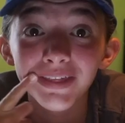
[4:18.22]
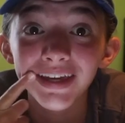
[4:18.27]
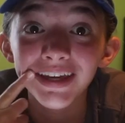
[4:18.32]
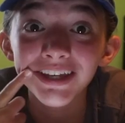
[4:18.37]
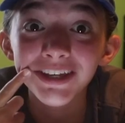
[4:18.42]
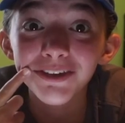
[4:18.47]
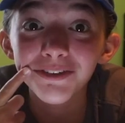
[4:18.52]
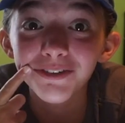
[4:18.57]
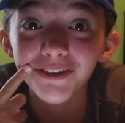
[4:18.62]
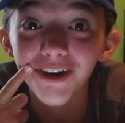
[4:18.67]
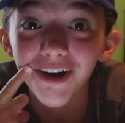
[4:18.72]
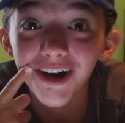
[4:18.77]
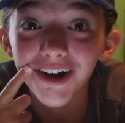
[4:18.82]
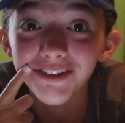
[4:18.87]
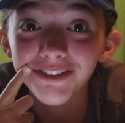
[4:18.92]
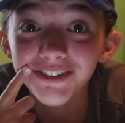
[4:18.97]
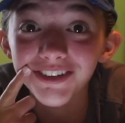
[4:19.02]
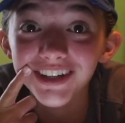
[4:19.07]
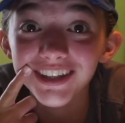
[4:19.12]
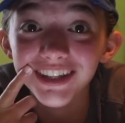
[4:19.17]
Thank you for
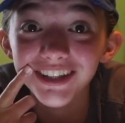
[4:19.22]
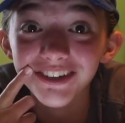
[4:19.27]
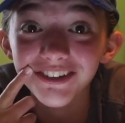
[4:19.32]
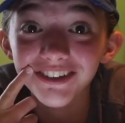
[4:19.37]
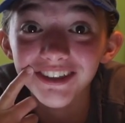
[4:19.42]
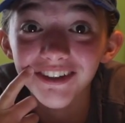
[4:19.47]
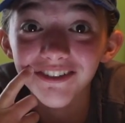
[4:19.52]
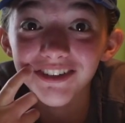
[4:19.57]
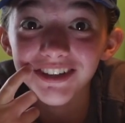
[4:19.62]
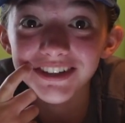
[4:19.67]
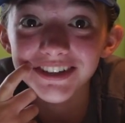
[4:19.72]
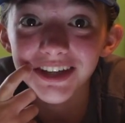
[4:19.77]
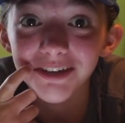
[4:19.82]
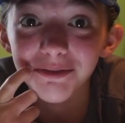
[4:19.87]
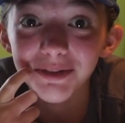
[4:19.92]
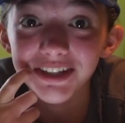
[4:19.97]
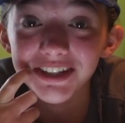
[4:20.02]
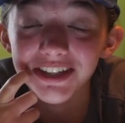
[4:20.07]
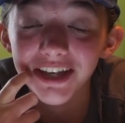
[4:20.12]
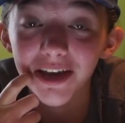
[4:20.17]
offering that you'd love to send
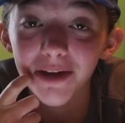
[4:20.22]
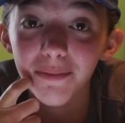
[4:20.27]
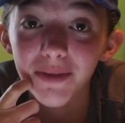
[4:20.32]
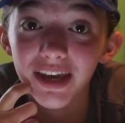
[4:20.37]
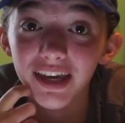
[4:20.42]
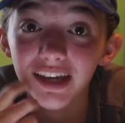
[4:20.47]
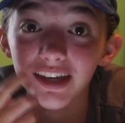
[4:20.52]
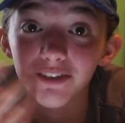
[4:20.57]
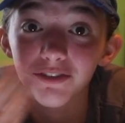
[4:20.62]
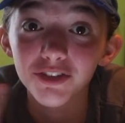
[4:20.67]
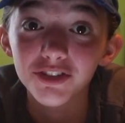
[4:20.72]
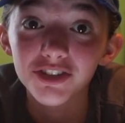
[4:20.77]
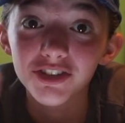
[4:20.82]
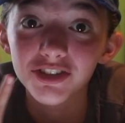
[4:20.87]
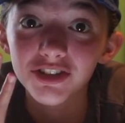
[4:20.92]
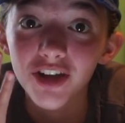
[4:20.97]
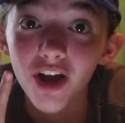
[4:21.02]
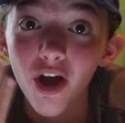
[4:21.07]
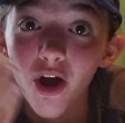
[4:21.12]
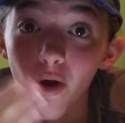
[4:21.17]
me some, and if you
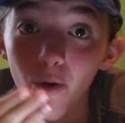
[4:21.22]
just